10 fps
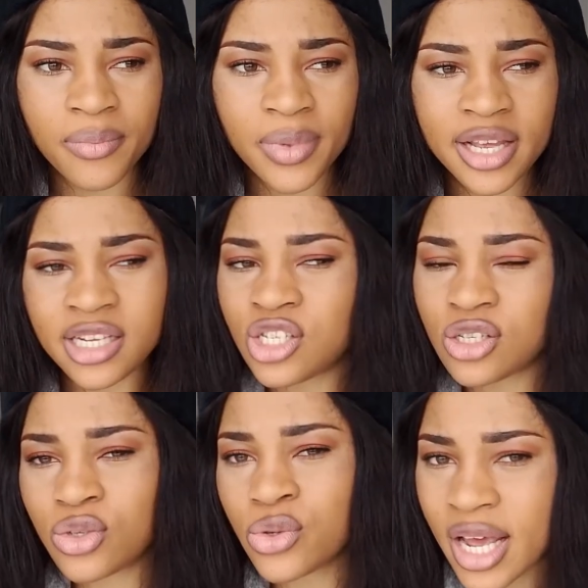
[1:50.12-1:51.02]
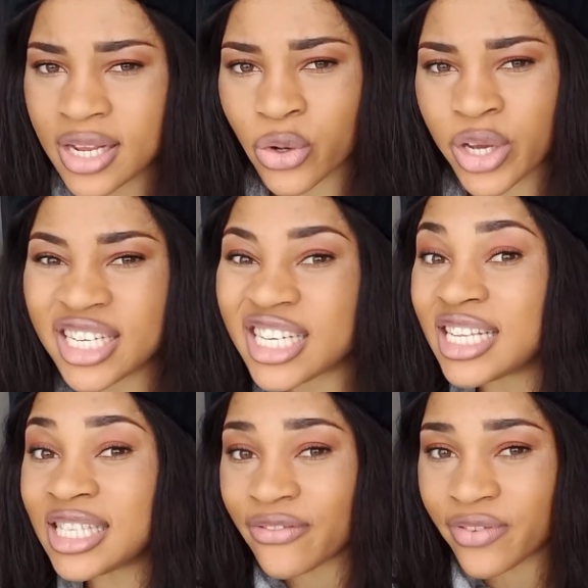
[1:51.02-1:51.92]
each student or each
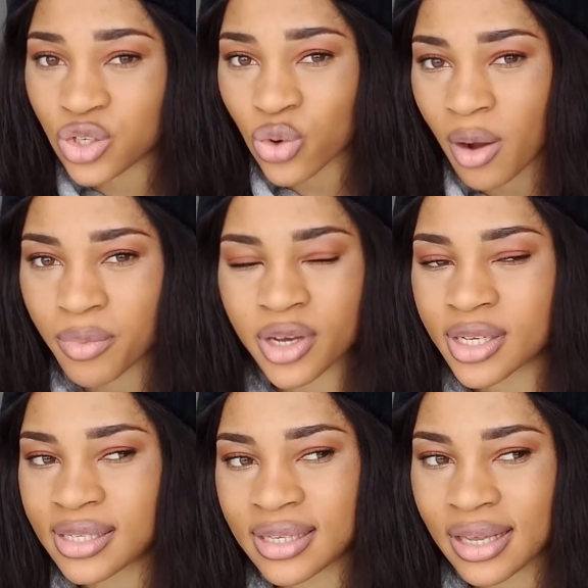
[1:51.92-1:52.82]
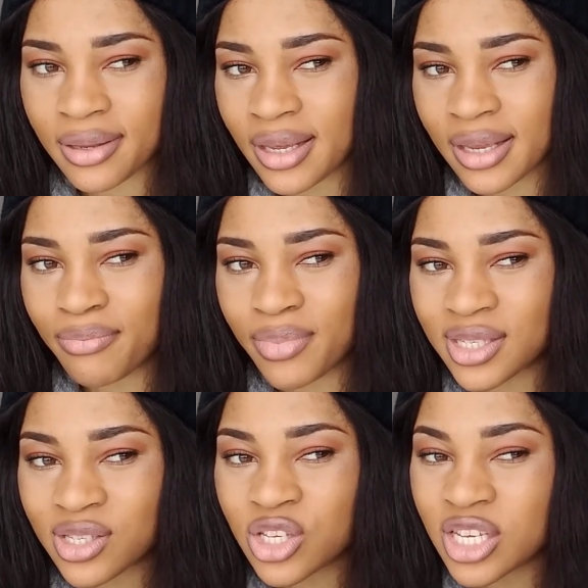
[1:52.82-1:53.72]
individual, because
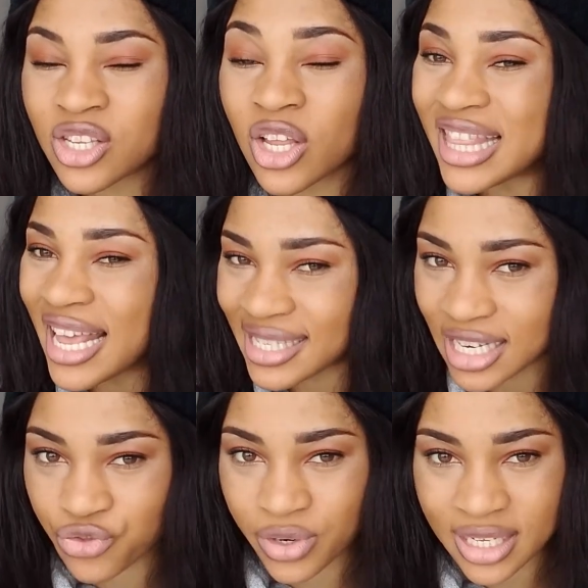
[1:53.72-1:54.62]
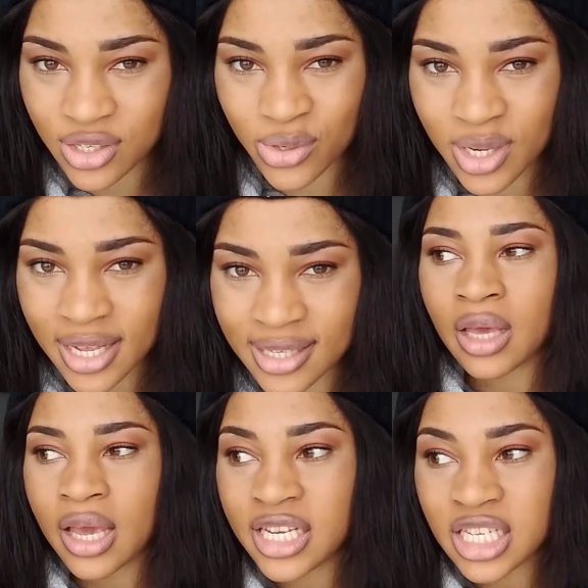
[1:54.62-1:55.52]
it's not necessarily students,
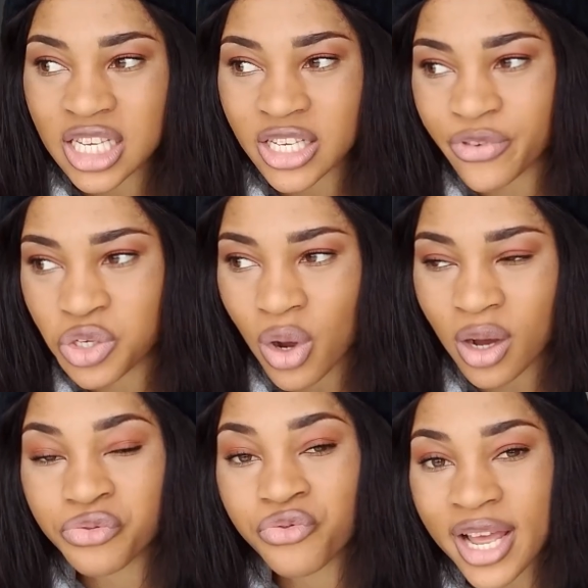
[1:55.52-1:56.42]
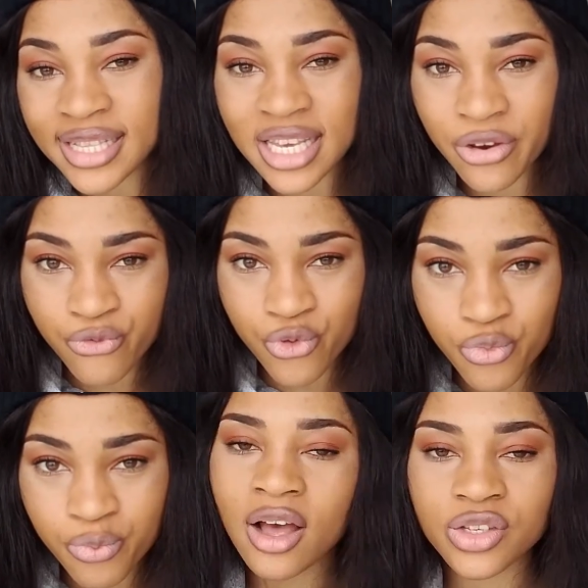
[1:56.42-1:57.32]
each individual rents a
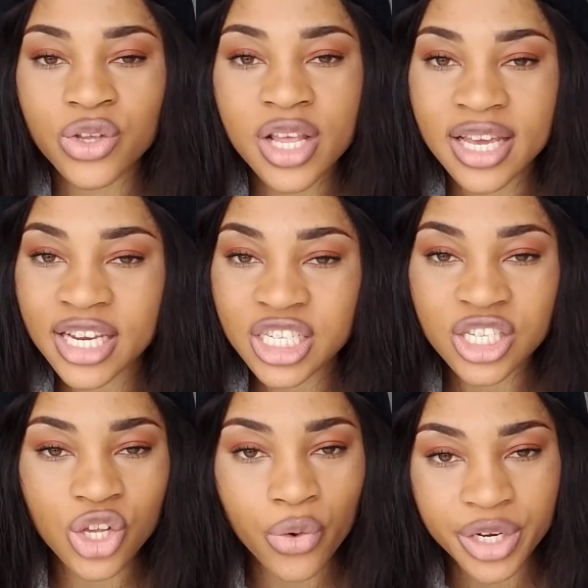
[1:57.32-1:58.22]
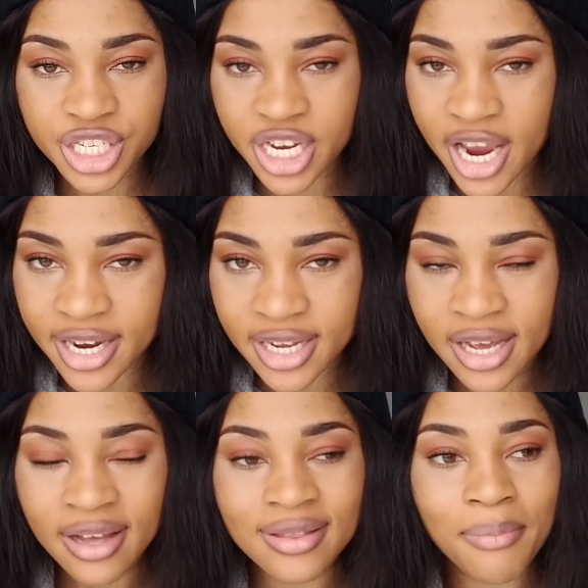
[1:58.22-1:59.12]
room. So the kitchen is always shared.
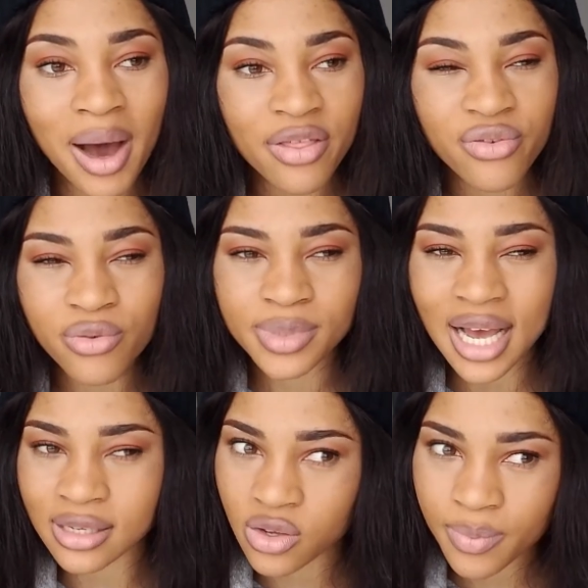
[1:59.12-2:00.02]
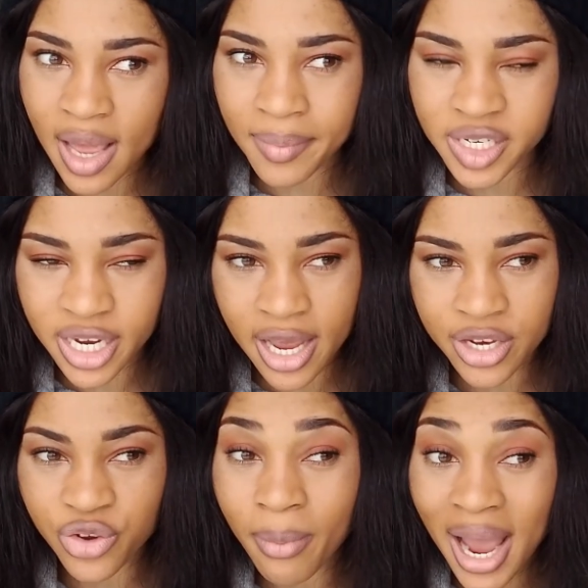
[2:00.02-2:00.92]
The bathrooms are sometimes
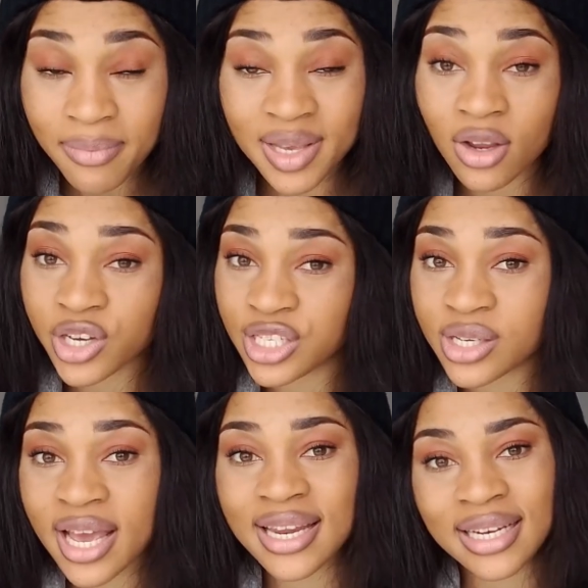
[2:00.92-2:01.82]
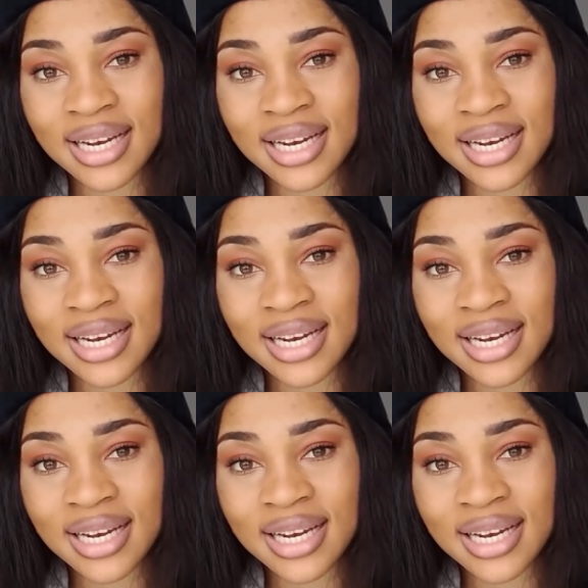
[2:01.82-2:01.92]
shared. You might be lucky to get an